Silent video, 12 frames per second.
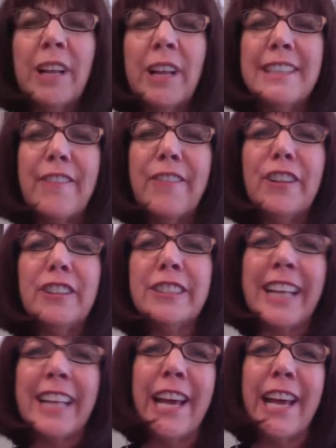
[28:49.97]
devil's
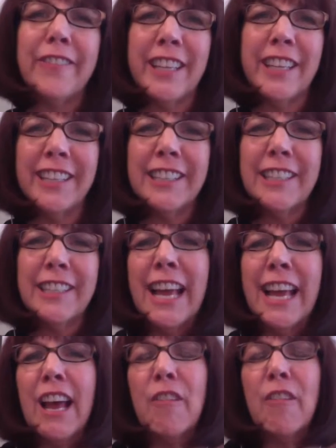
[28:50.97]
advocate,
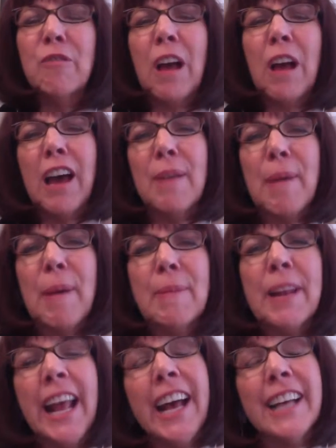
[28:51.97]
I'm going
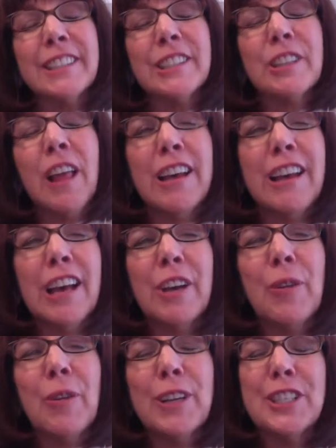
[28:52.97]
to ask a
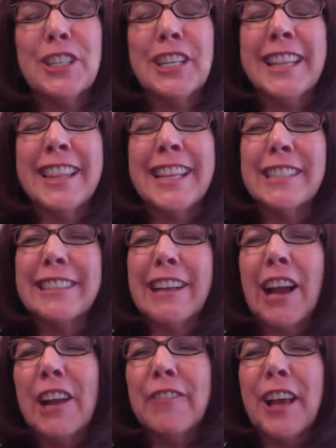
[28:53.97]
question that's
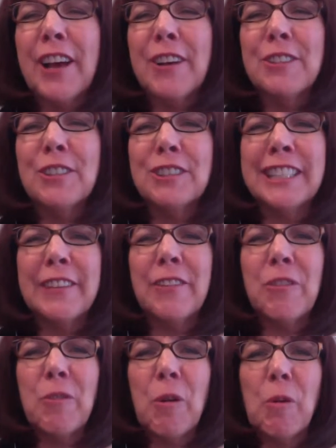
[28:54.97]
kind of counter to even
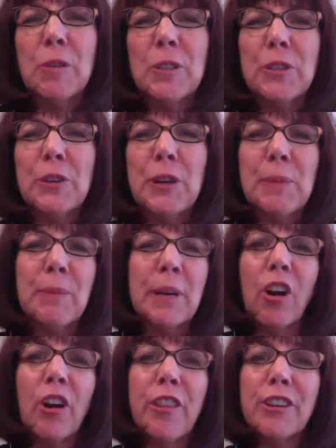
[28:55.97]
what we're doing, but
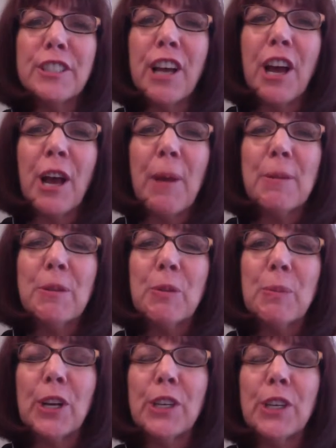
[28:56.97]
are there times
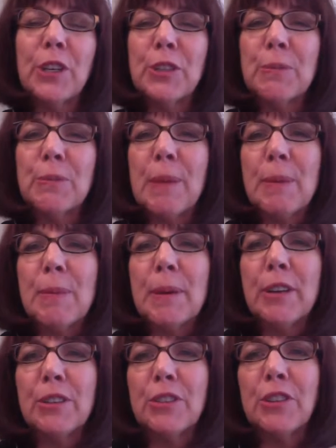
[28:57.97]
when marketers might be
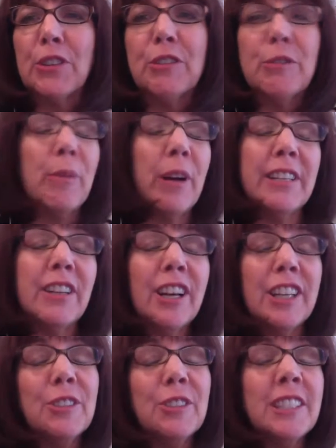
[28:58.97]
better served by
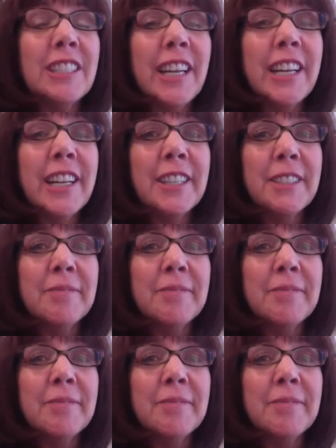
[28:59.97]
not using data?